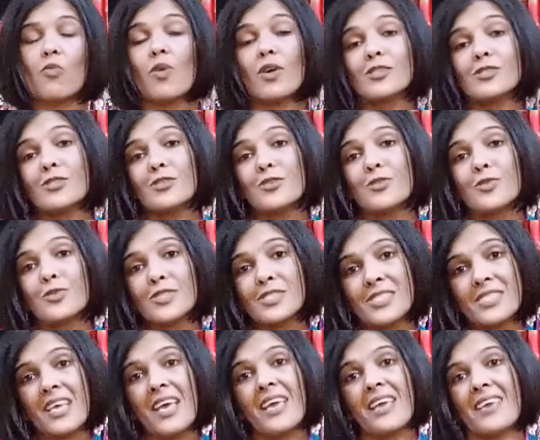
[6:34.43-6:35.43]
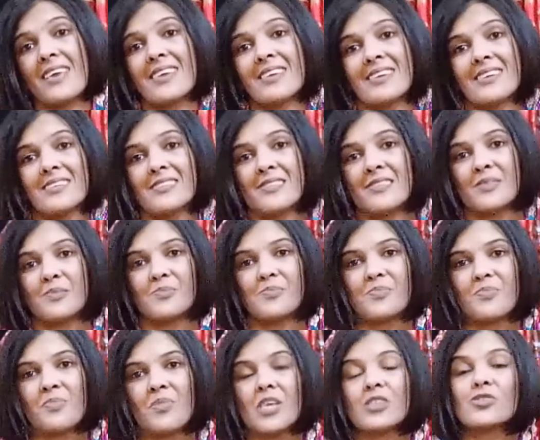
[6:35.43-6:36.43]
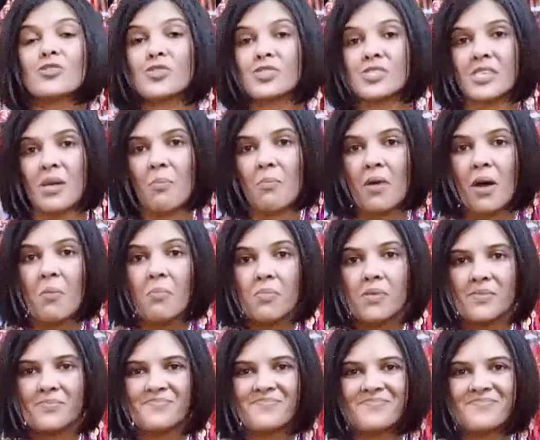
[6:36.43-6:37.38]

What do you say? To sum up,